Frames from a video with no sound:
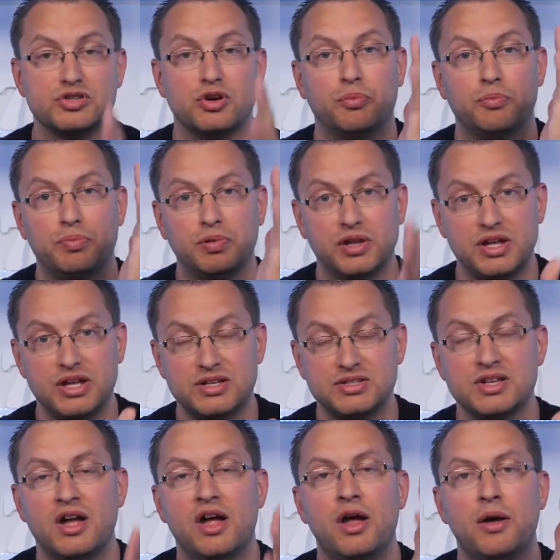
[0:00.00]
So
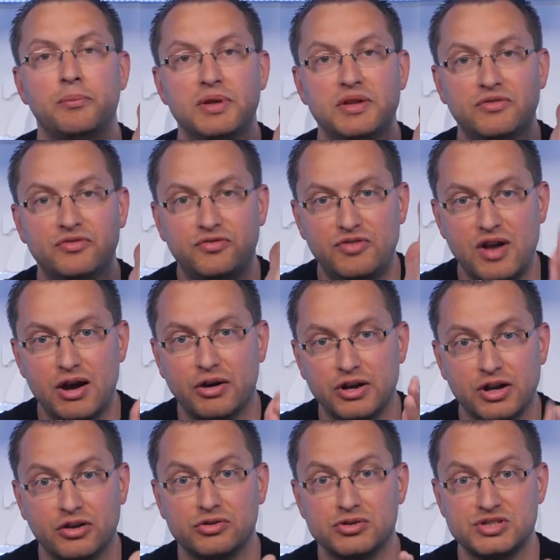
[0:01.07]
please be
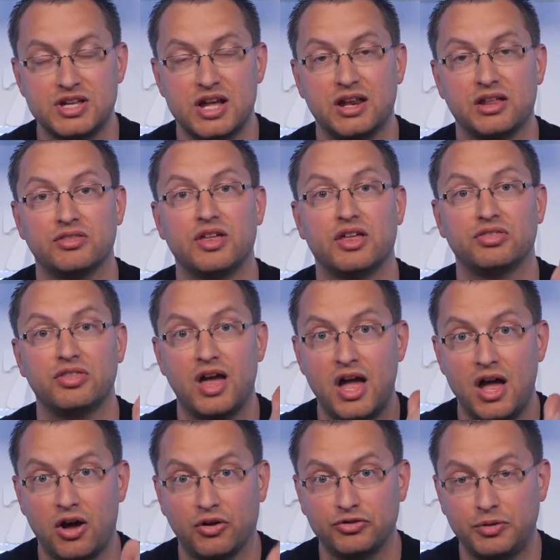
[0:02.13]
very understanding that the
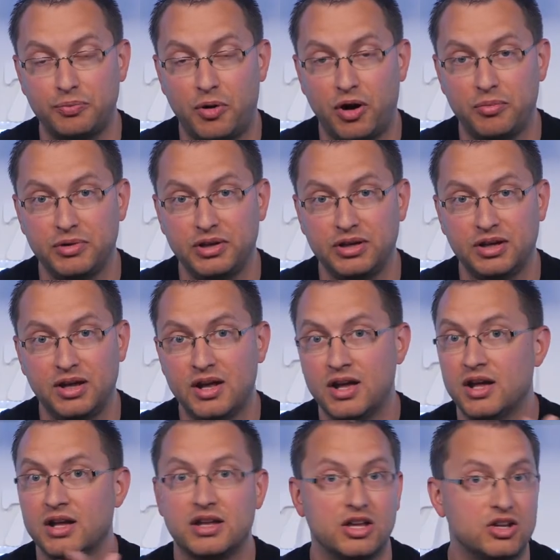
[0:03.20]
health department
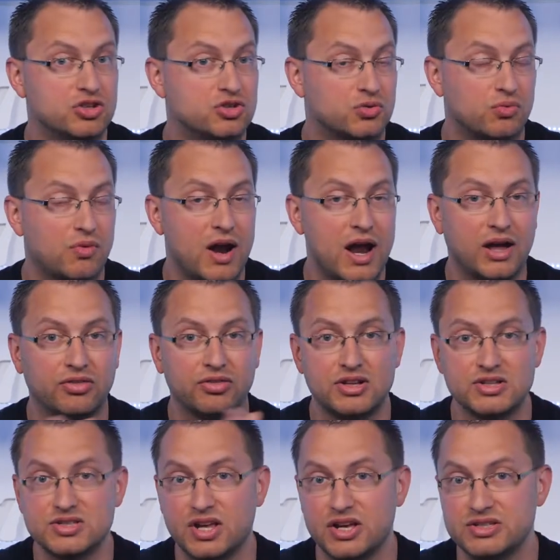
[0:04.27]
can drag
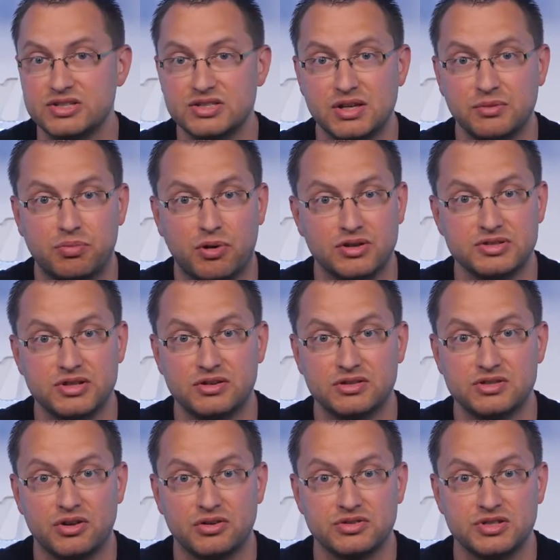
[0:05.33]
this licensing process out
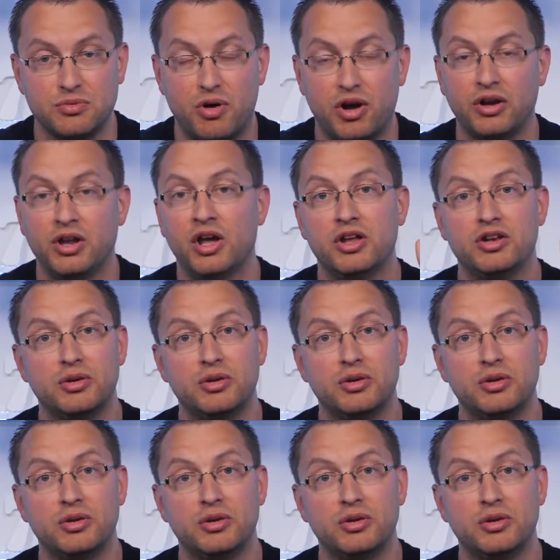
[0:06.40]
as long as they want.